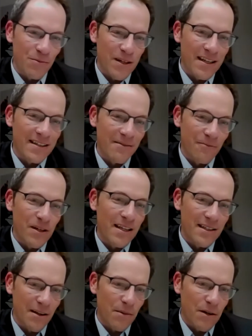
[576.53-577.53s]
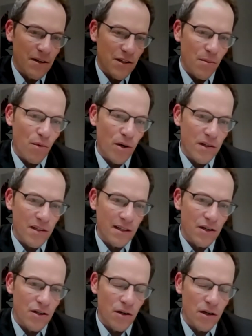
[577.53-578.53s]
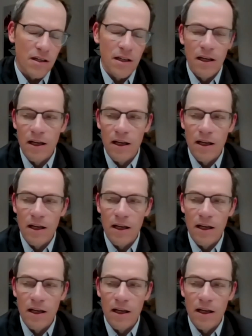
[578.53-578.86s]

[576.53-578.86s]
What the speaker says: We need somebody to support us in that journey.